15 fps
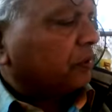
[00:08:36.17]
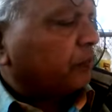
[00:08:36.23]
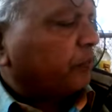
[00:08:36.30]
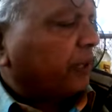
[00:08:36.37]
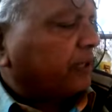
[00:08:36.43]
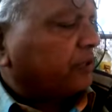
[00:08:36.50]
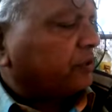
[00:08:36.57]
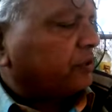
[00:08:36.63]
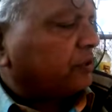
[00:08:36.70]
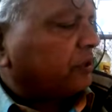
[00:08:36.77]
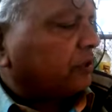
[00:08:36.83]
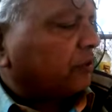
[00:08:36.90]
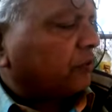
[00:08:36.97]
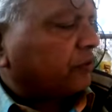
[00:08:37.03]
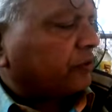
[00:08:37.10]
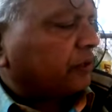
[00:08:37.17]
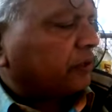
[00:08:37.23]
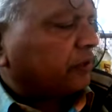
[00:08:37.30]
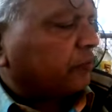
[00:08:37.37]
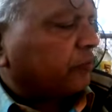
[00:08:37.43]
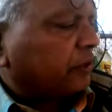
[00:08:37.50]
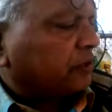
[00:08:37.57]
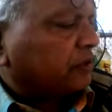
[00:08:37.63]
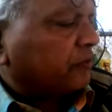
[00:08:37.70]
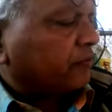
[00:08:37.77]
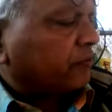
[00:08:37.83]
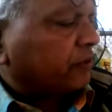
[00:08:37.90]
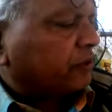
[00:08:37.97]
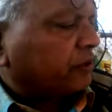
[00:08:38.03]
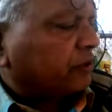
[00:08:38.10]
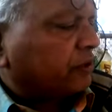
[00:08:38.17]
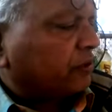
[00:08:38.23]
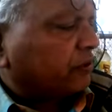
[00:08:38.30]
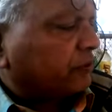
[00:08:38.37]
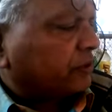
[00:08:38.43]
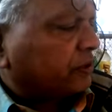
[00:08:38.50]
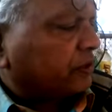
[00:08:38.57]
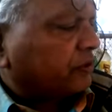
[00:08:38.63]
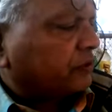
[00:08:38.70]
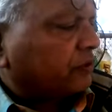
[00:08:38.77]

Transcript: Package deal contract, bills of quantity contract,